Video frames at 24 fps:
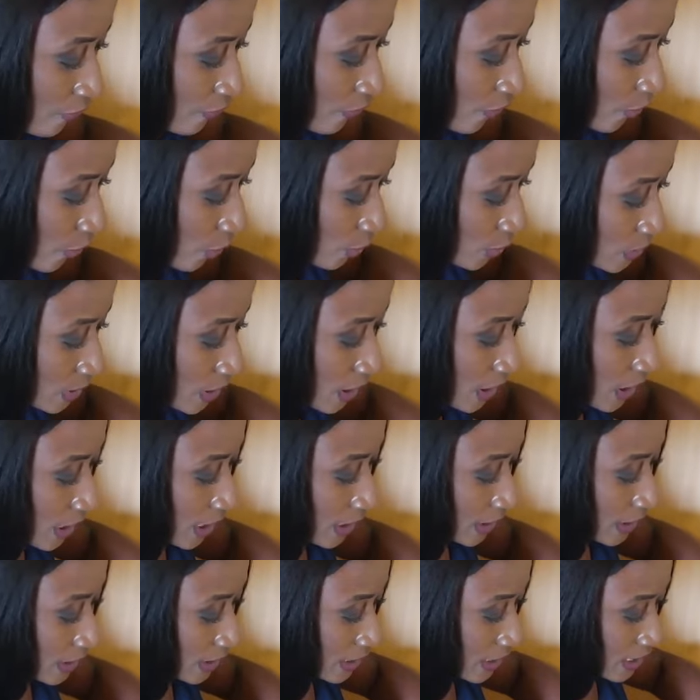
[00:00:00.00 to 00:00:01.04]
fold
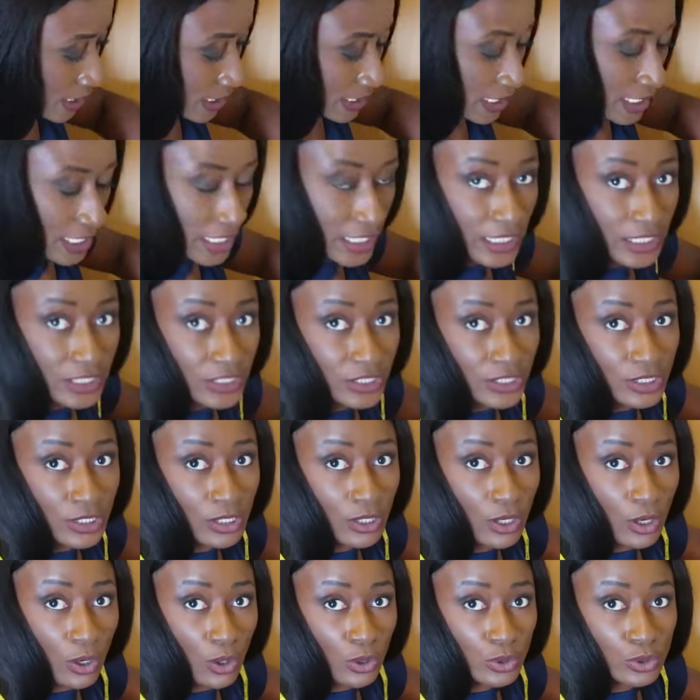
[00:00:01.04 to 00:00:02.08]
this edge
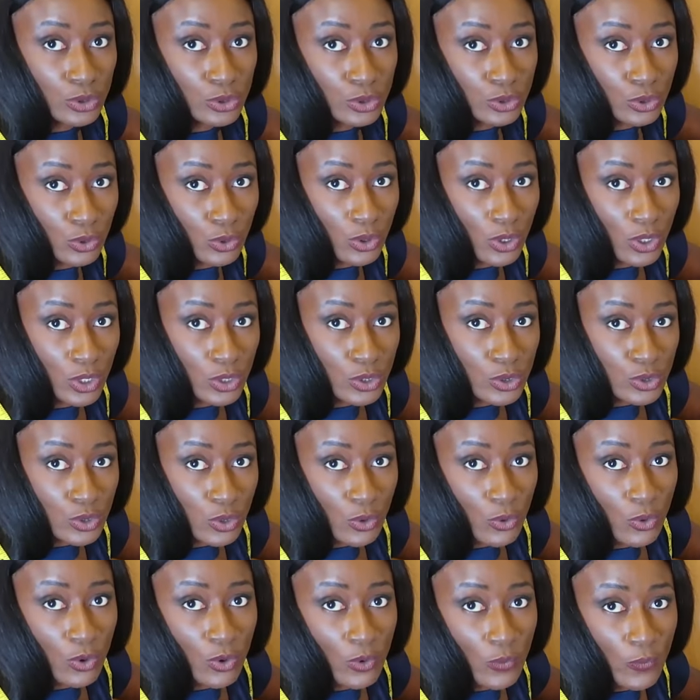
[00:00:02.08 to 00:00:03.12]
also
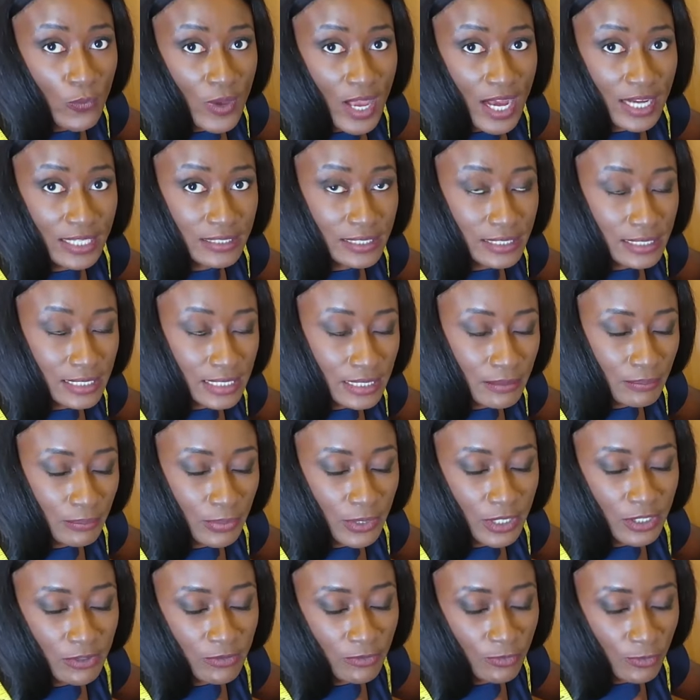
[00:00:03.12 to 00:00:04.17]
so we are
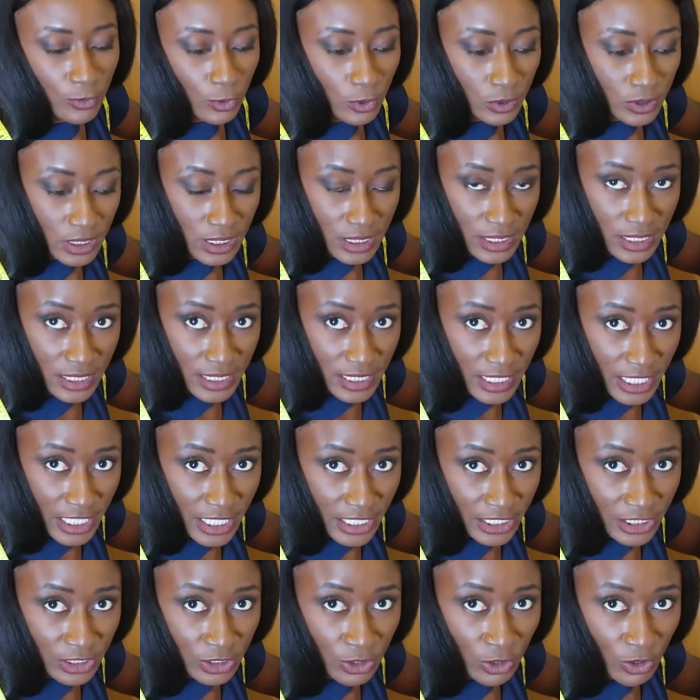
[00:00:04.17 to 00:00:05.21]
simply folding this
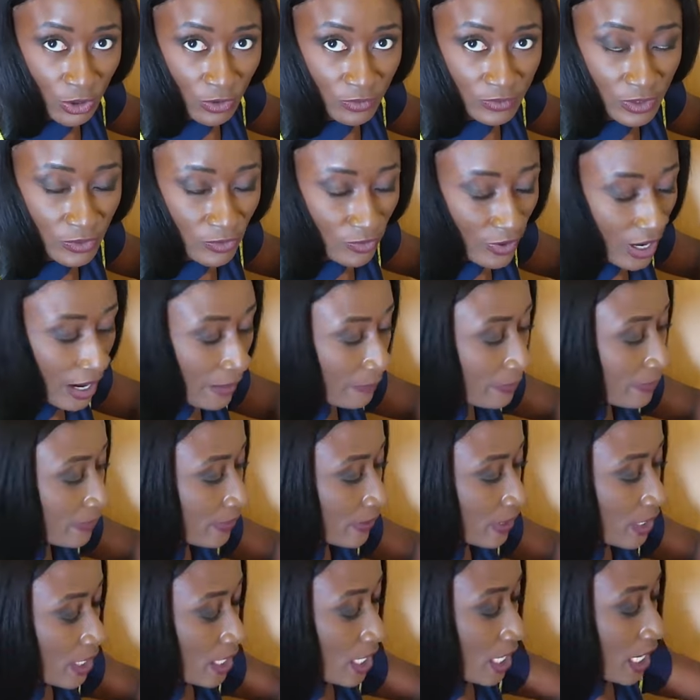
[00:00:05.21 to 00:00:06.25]
edge of the wrap
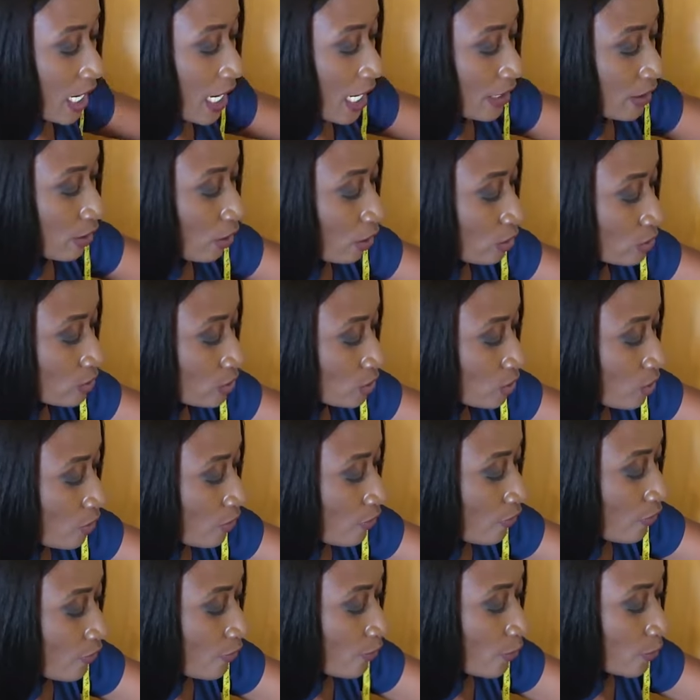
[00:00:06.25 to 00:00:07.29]
and also
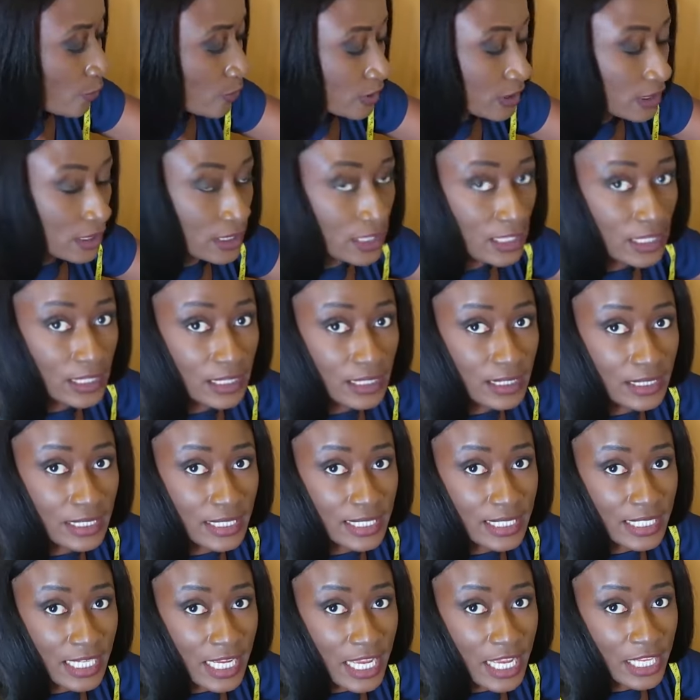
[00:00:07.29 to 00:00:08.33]
folding
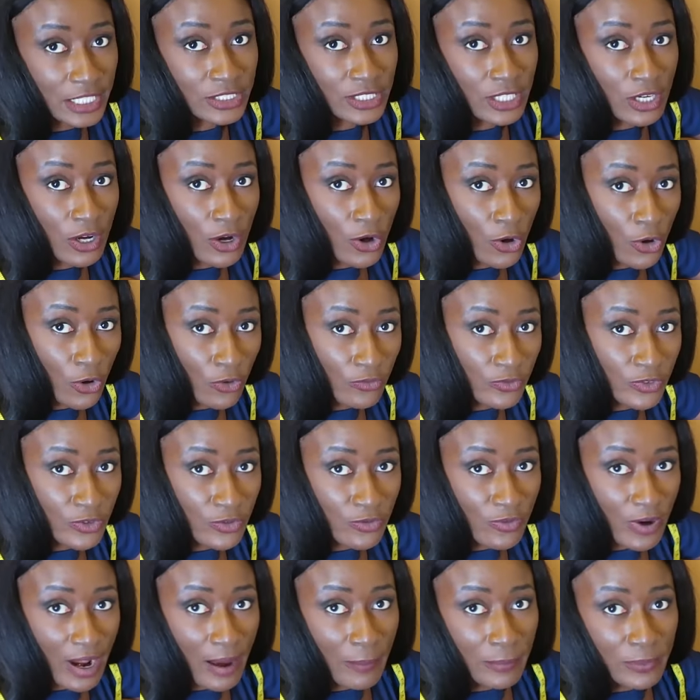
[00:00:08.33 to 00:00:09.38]
this edge of the
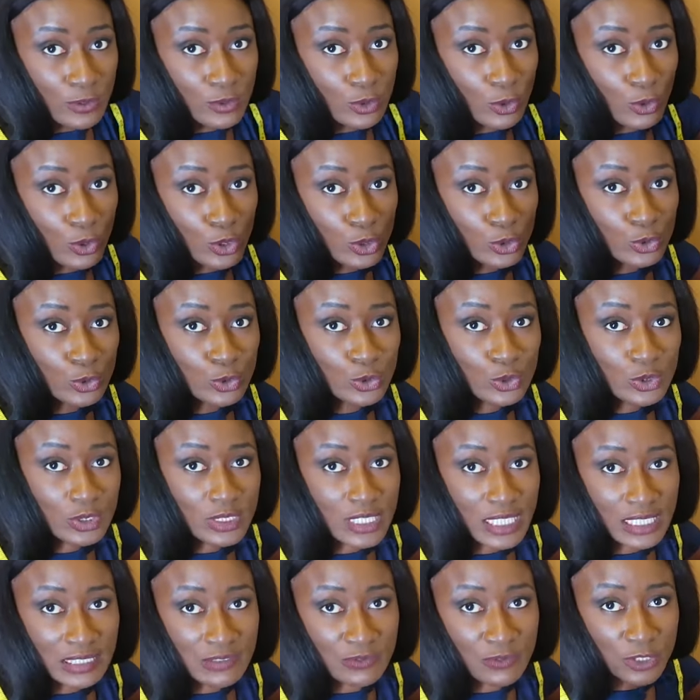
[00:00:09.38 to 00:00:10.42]
wrap so you do
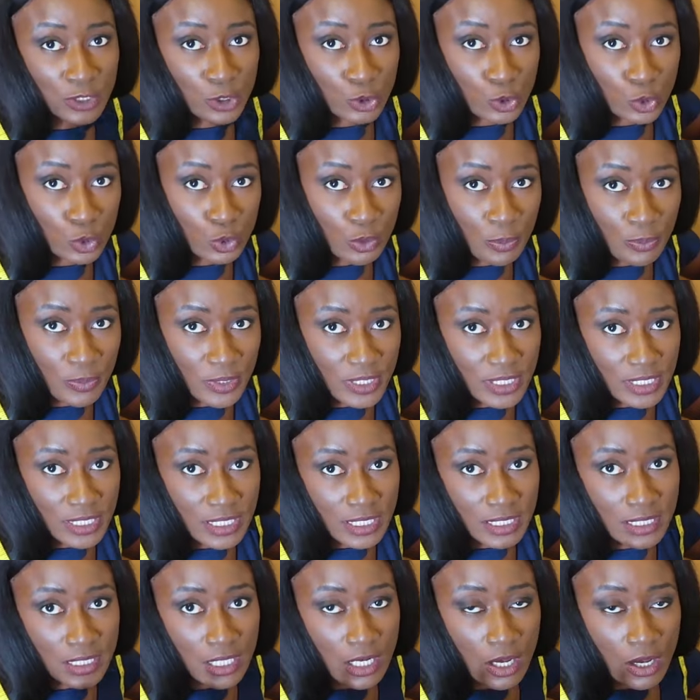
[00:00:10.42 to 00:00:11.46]
that for the two
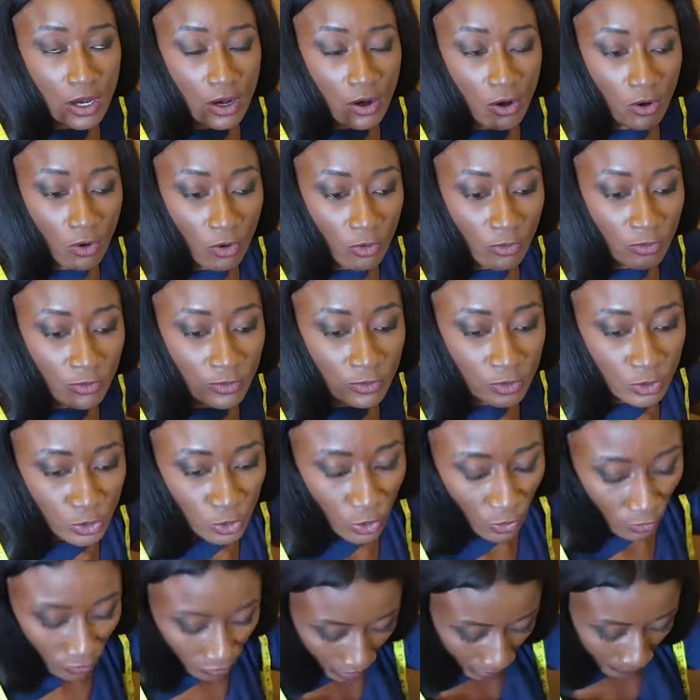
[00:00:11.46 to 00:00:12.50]
pieces of
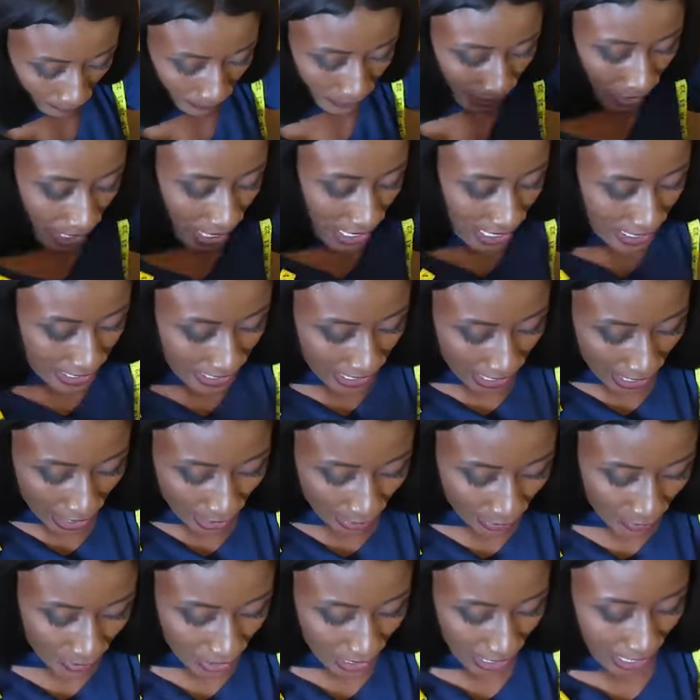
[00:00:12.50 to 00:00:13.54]
your wrap
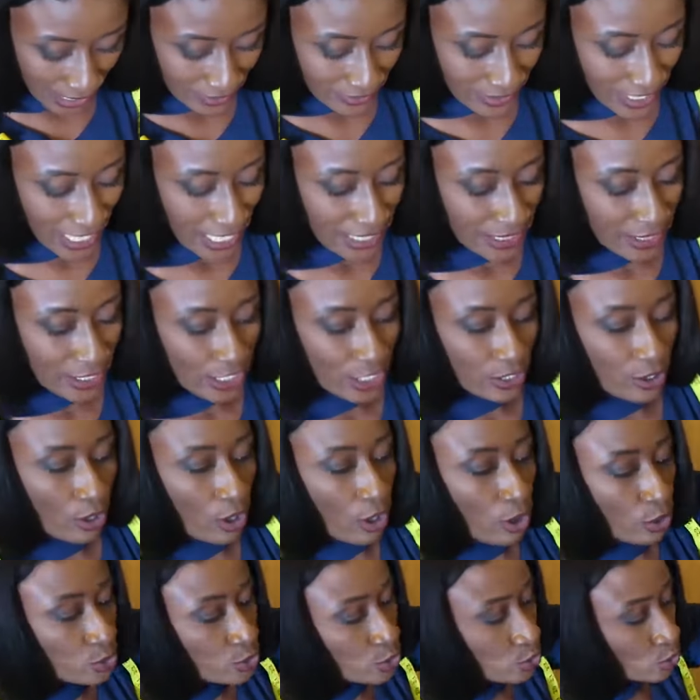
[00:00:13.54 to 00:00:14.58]
now another thing
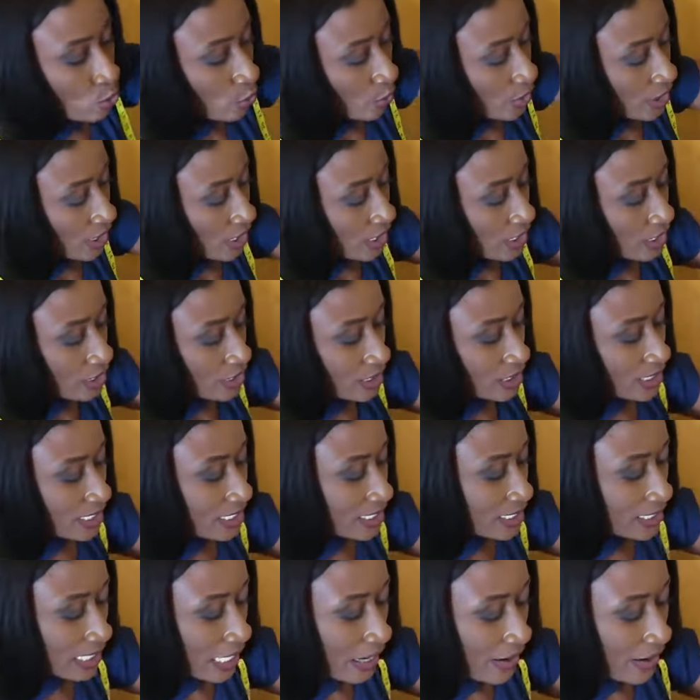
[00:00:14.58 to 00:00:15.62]
also is this is